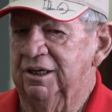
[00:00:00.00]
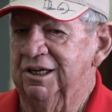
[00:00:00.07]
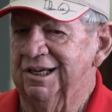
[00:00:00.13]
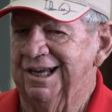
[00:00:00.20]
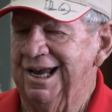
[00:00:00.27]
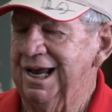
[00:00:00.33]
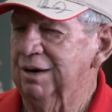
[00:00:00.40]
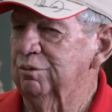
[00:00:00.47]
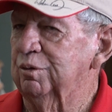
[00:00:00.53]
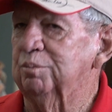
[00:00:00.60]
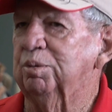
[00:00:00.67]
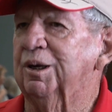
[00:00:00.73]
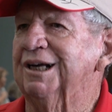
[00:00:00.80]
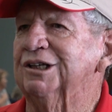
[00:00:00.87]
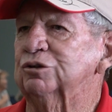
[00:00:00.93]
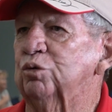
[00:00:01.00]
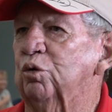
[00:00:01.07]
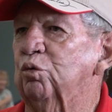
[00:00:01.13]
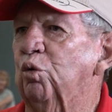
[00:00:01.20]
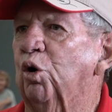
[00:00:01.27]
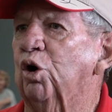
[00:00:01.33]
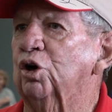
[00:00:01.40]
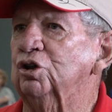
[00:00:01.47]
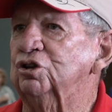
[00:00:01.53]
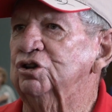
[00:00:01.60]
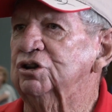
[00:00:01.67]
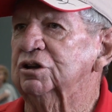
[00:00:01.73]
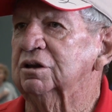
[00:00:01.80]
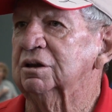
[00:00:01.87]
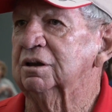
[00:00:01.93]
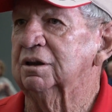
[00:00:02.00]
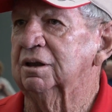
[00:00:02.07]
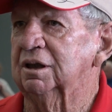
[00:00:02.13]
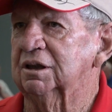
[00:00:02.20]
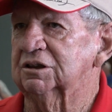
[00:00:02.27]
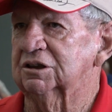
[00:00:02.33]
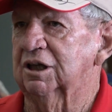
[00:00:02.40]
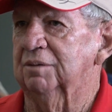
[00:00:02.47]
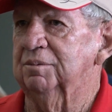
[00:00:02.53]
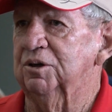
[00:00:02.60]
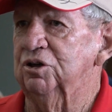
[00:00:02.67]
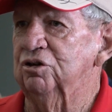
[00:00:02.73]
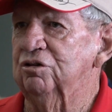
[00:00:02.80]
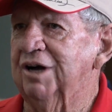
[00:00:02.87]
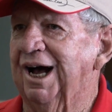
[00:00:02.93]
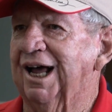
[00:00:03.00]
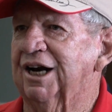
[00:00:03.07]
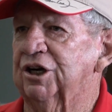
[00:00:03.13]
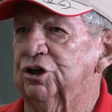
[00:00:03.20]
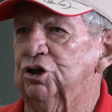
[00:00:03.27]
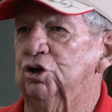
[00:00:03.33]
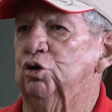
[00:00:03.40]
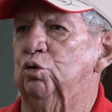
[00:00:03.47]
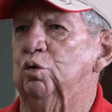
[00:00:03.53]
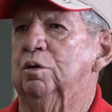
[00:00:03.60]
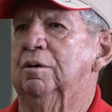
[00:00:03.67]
you can't replace with words. It's something you got to do.